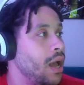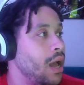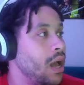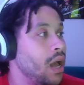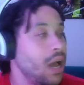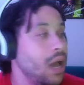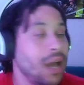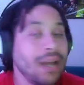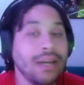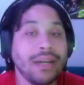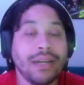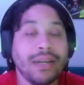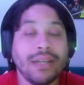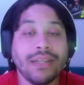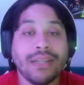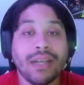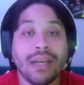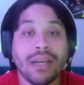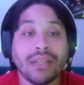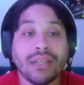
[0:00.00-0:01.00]
And he's
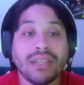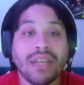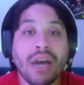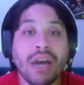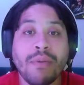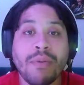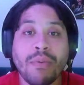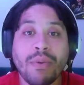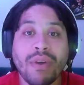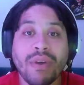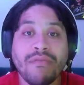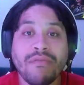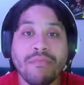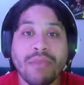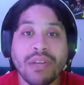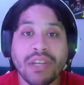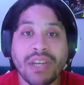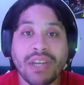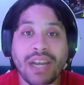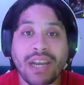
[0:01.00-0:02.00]
like, tell me what
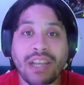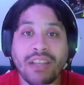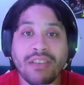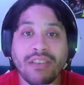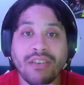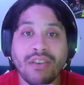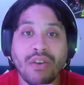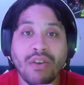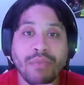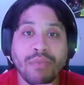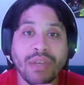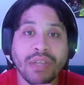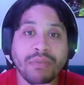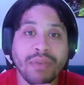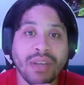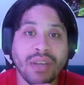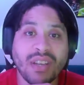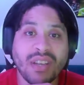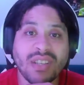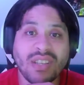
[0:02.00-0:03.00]
information I need to know,
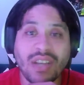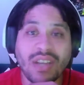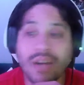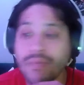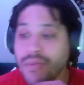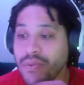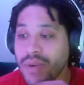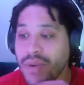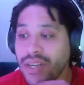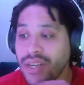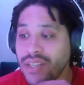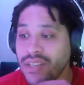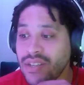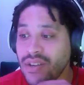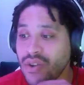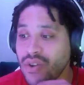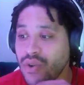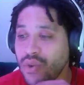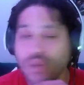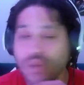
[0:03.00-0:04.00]
Peacemaker. Tell me what I need to
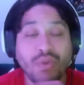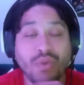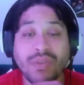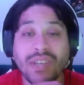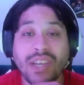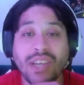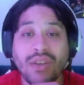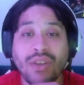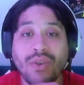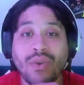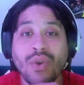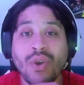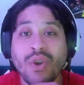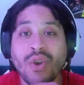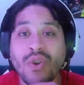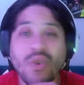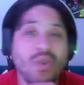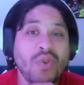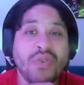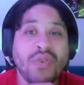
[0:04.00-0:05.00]
know. Who sent you?
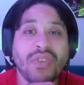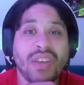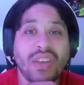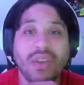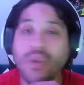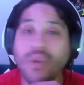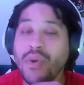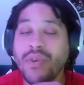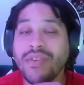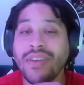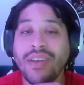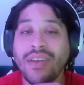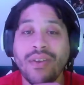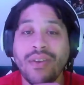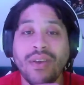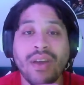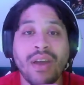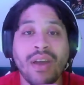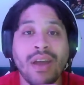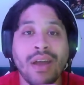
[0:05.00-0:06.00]
Who sent you? Who sent you?
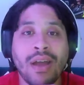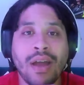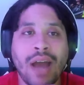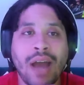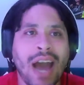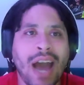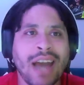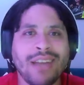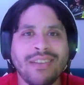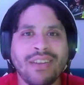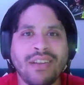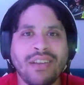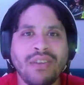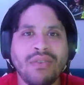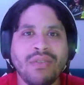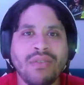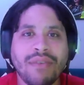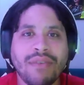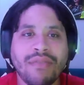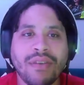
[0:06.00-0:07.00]
I ain't telling you
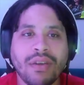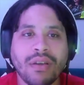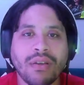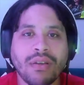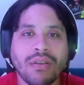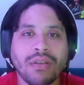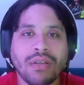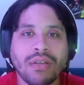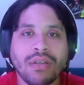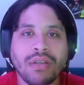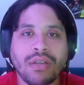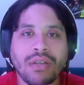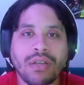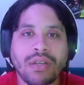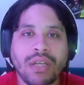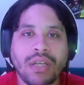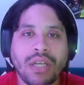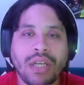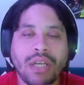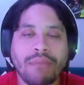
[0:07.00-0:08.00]
nothing
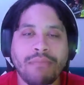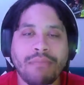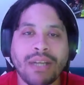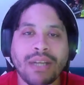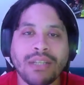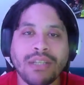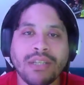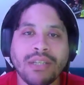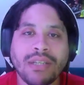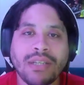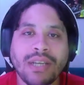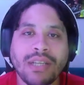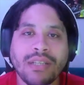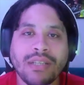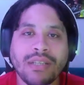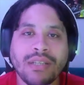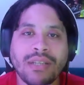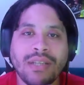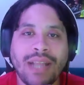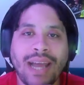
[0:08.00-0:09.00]
man
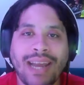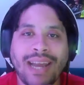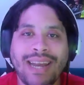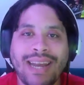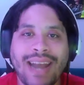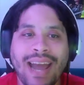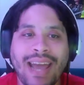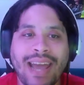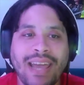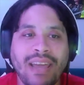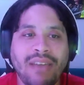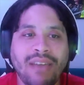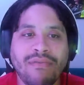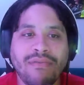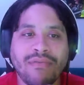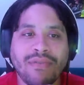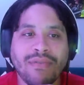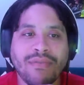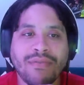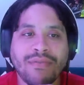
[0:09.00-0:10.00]
sends like 90
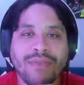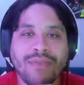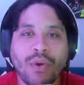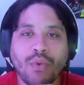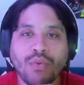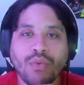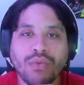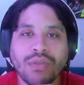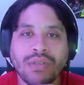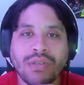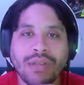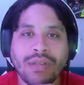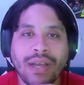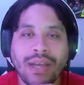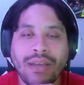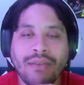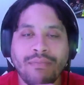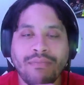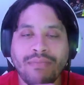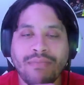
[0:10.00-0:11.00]
volt,
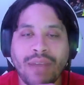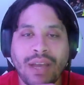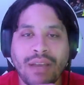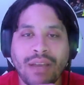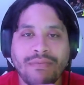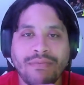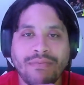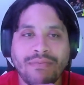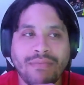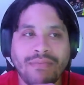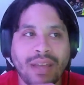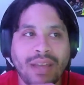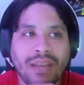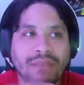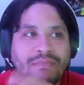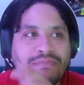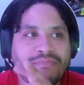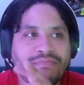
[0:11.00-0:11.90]
90, 90, 90,